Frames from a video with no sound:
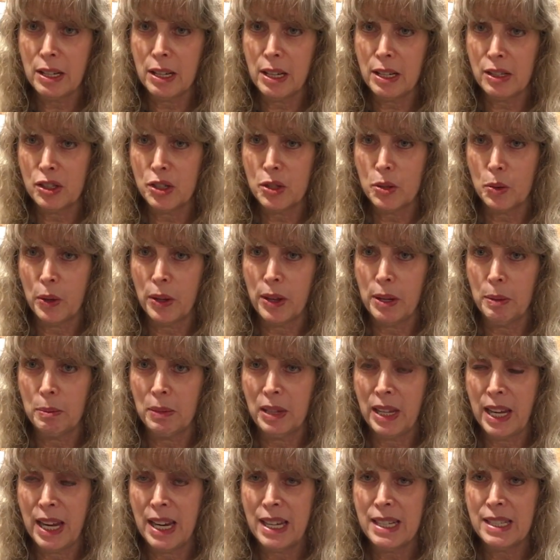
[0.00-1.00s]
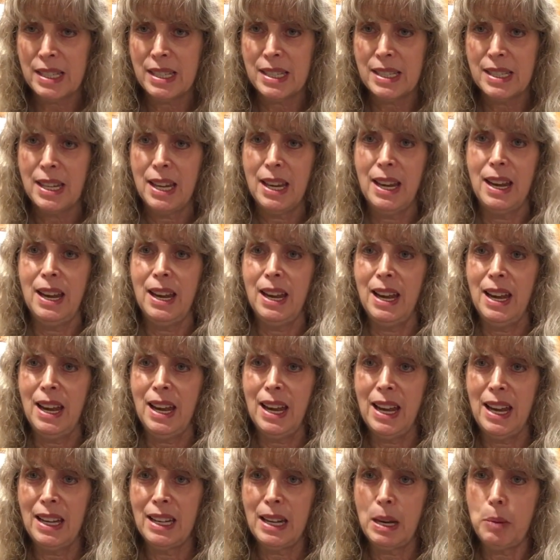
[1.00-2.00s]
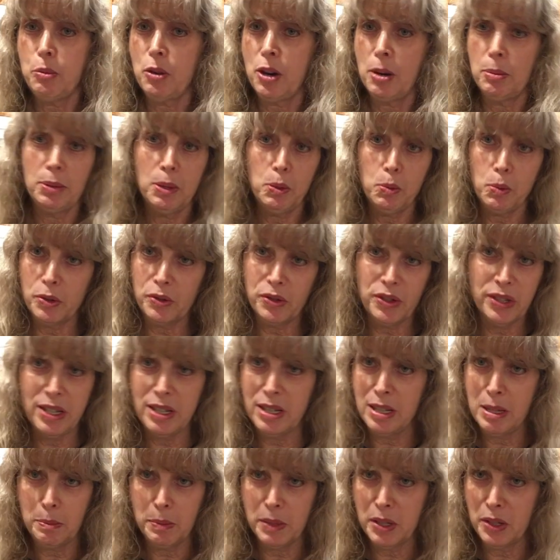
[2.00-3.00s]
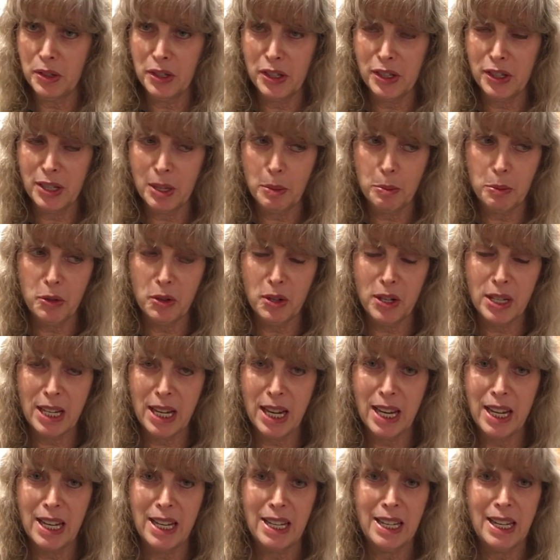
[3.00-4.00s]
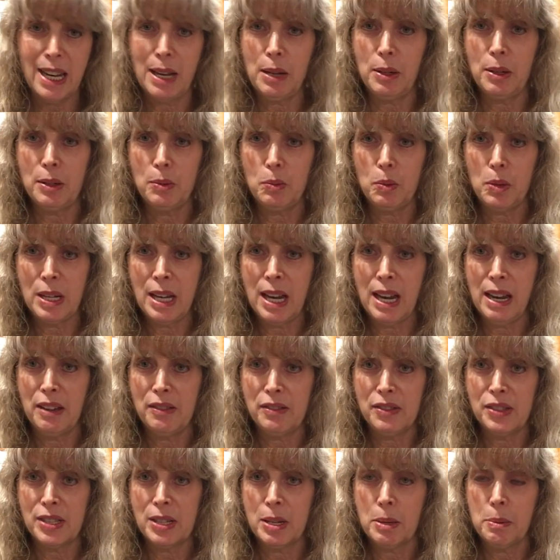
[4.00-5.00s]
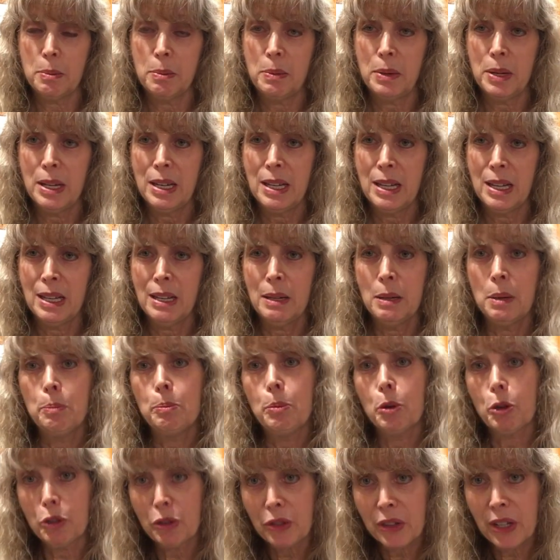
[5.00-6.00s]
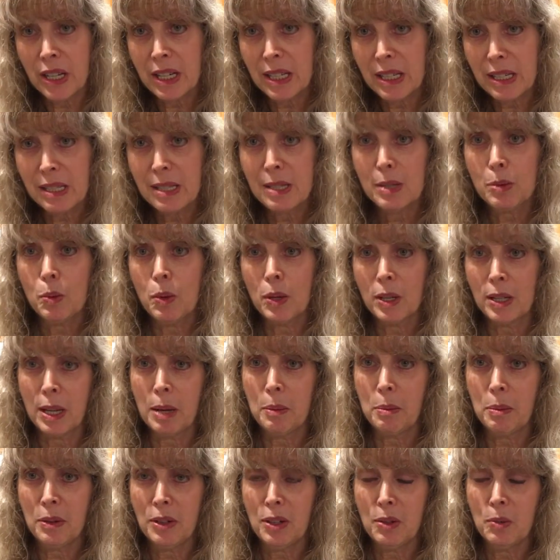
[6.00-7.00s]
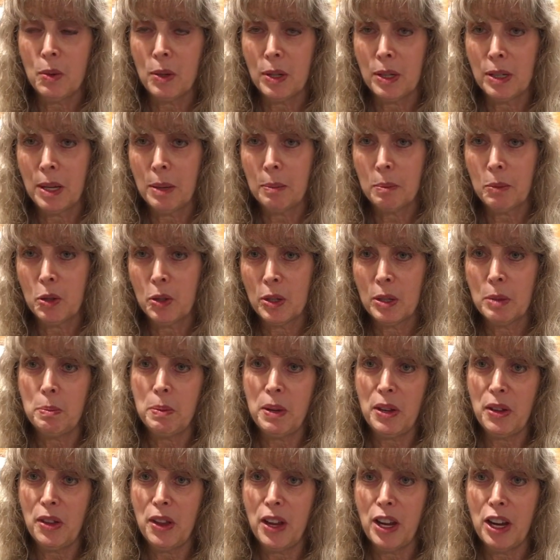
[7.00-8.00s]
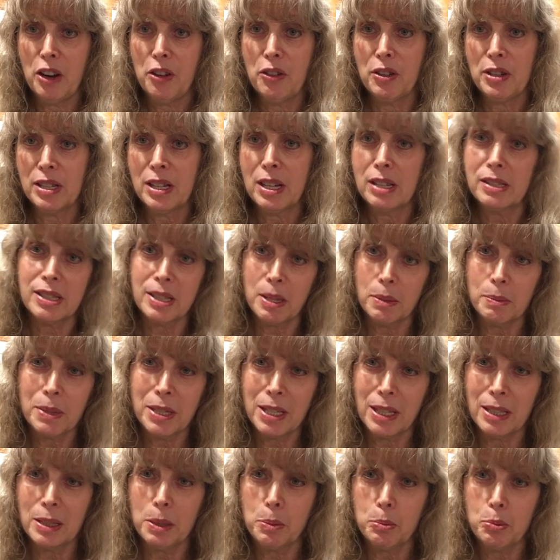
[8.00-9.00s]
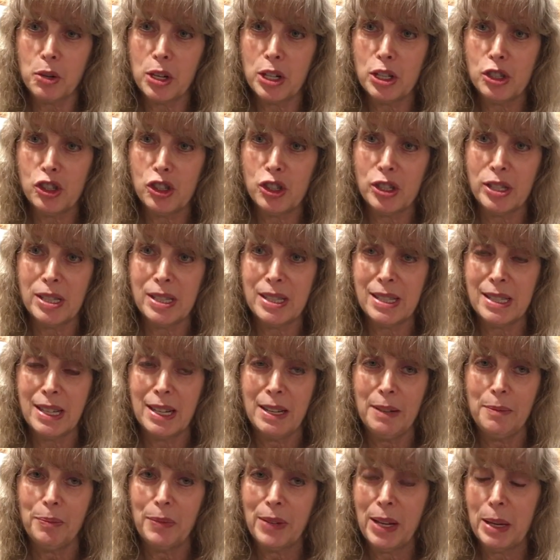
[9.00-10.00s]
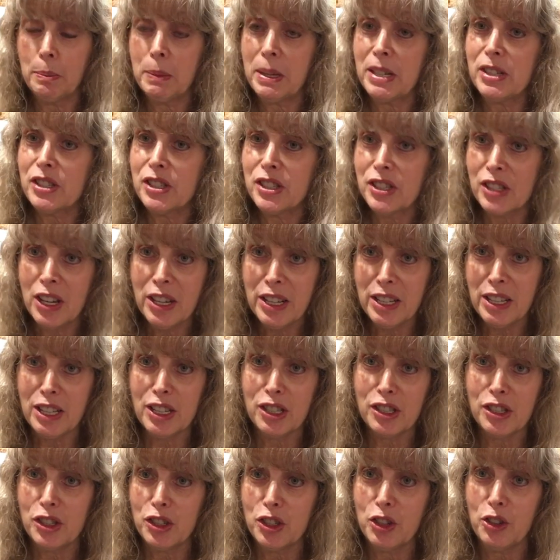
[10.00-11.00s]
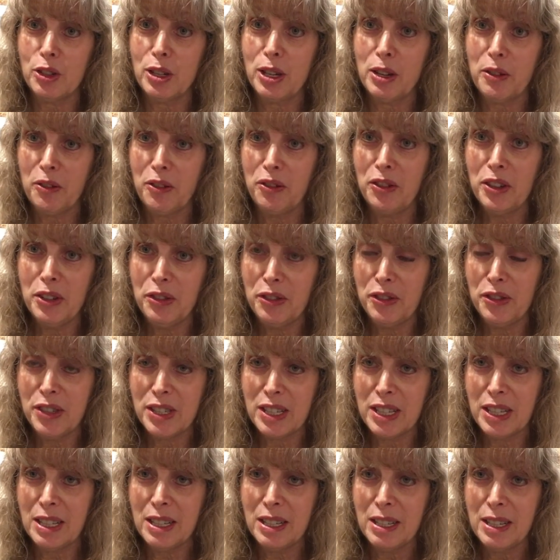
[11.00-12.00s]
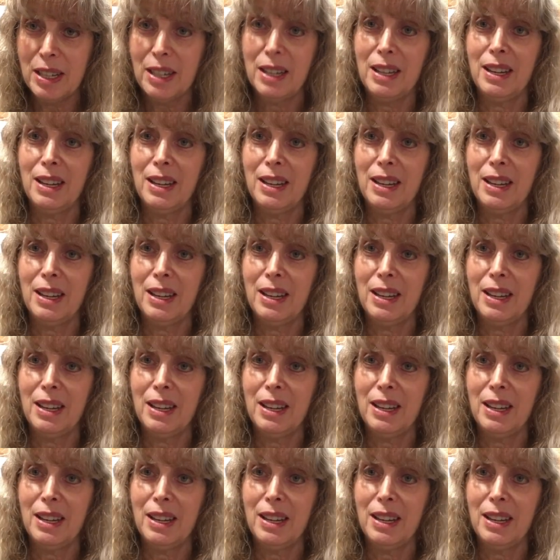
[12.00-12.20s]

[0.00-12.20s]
I saw them last, and I probably won't see them till the summer again. And we have some birthdays while, I, while I'm going to be there, and some celebrations. And my son is turning fifty.